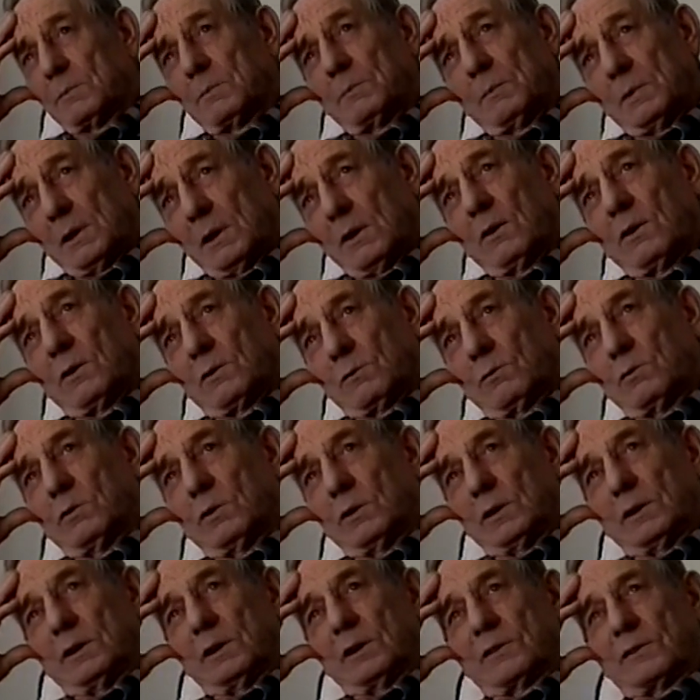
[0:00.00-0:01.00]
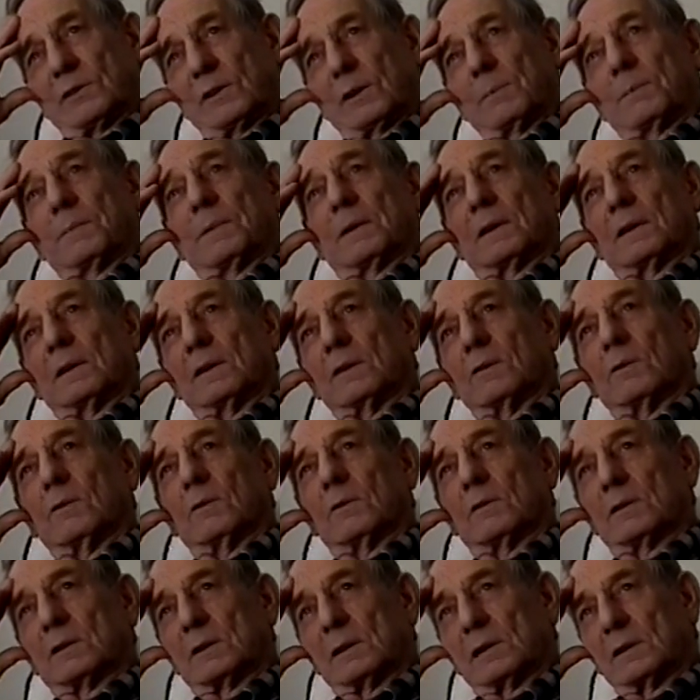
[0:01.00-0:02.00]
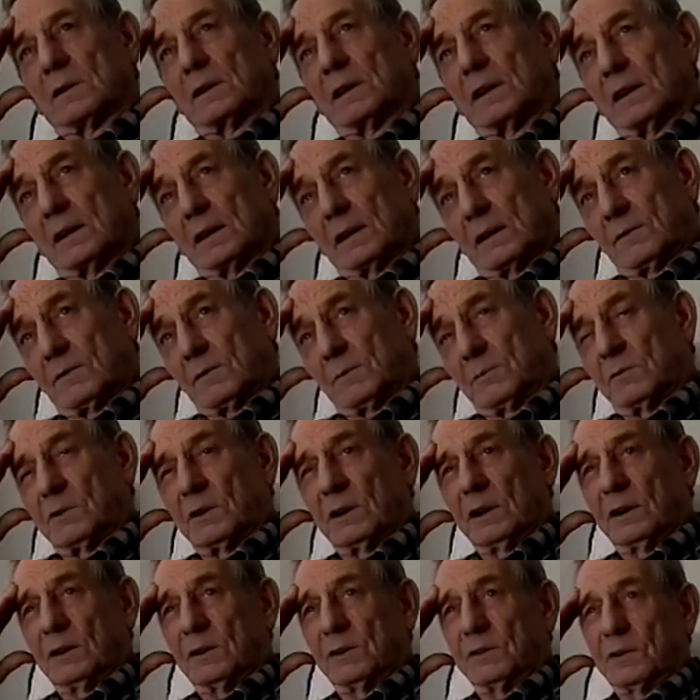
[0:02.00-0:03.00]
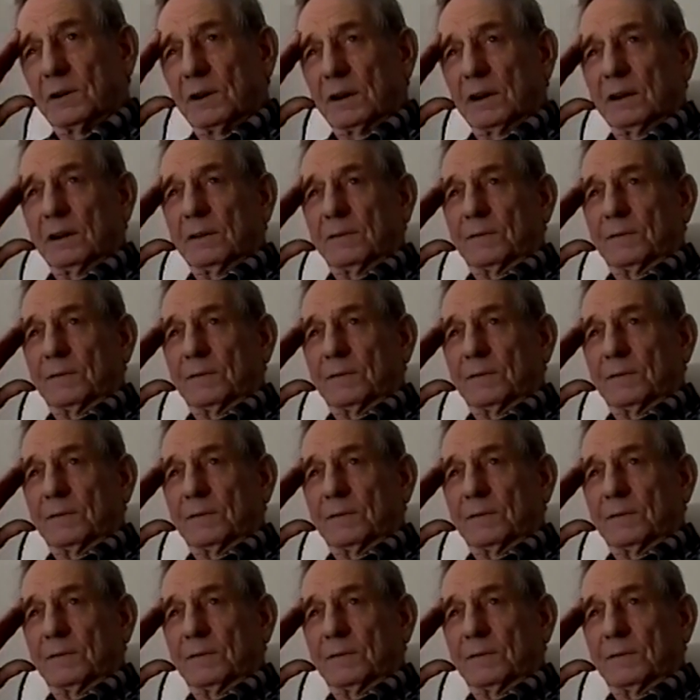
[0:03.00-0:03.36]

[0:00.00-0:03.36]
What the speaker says: be on wood or something, you know, to get from tree to tree.